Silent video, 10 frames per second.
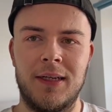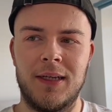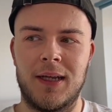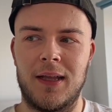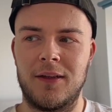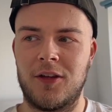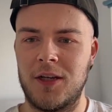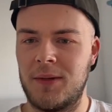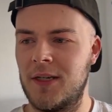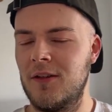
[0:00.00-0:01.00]
And the time
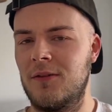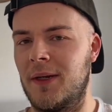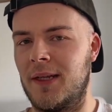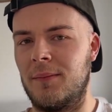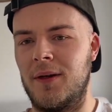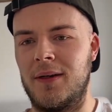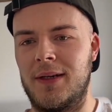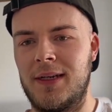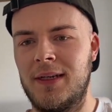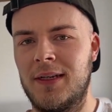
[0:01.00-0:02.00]
he does make them
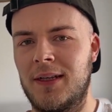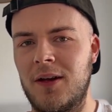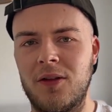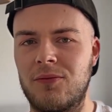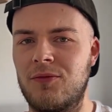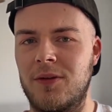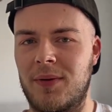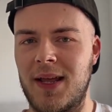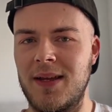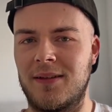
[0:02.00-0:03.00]
early, they're not the right
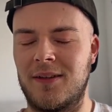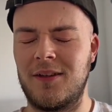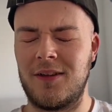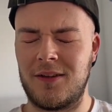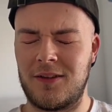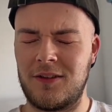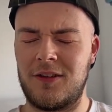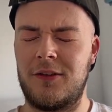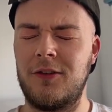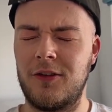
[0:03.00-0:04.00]
players.
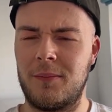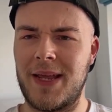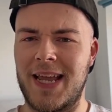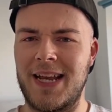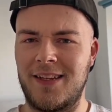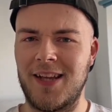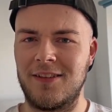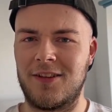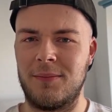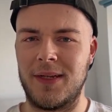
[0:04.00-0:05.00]
It doesn't make any sense
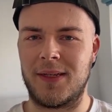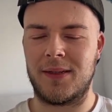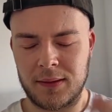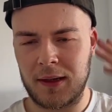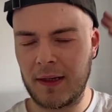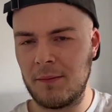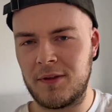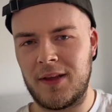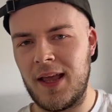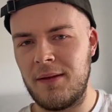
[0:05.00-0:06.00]
to me. Like, it was
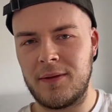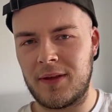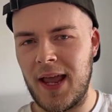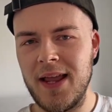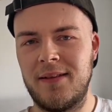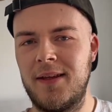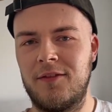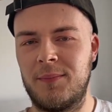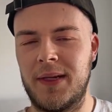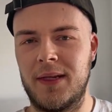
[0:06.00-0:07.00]
the 80th
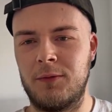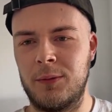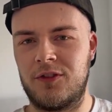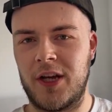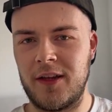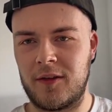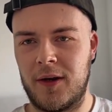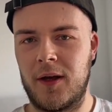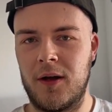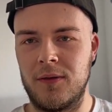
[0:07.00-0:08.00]
minute, we were chasing a
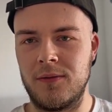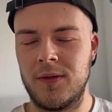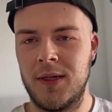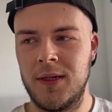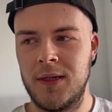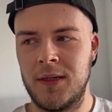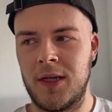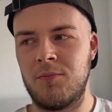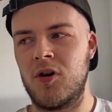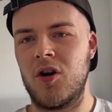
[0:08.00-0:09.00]
goal. He
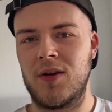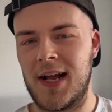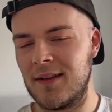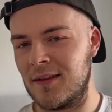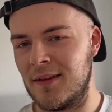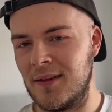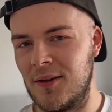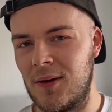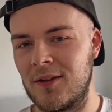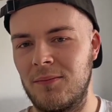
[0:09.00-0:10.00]
brought on Anthony,
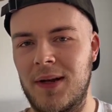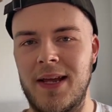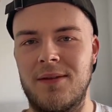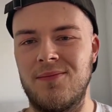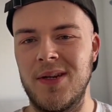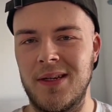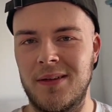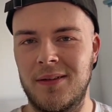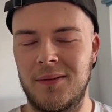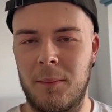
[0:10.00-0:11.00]
who hasn't played in
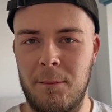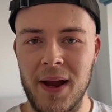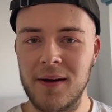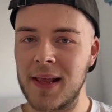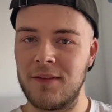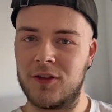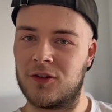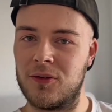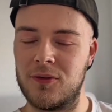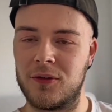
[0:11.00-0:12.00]
weeks, barely ever
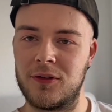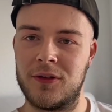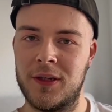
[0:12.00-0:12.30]
scores.